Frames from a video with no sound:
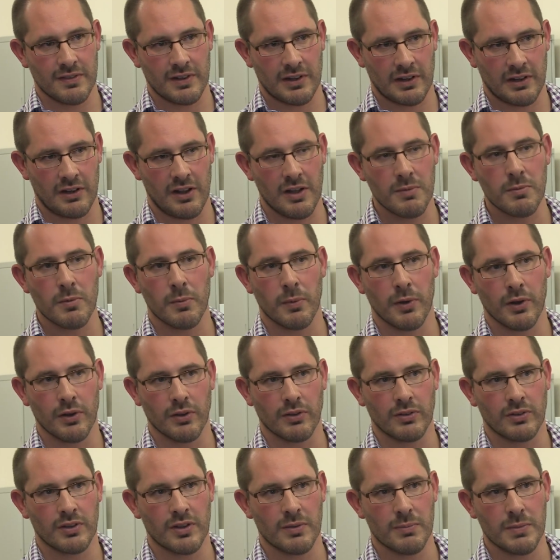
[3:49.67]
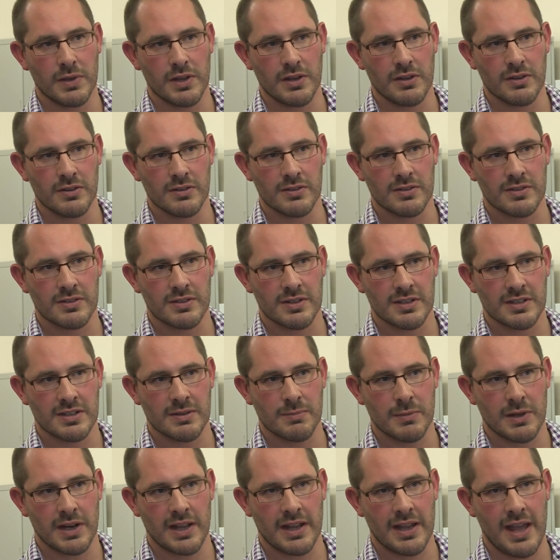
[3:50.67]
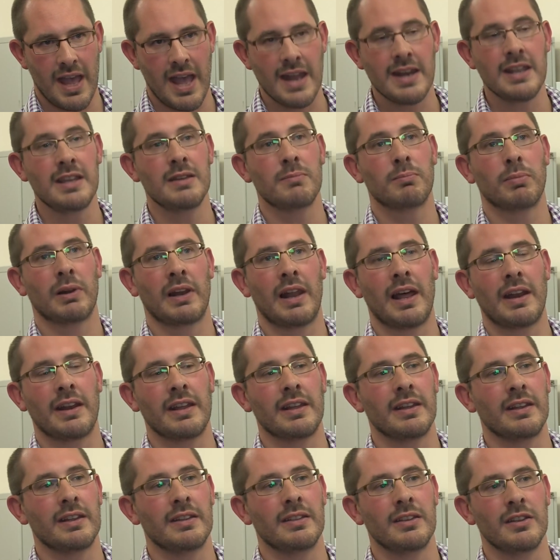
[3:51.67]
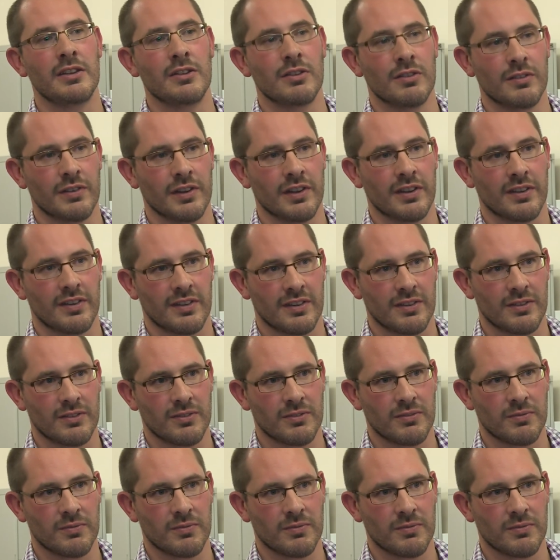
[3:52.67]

climate model can be used to simulate any planet in the universe.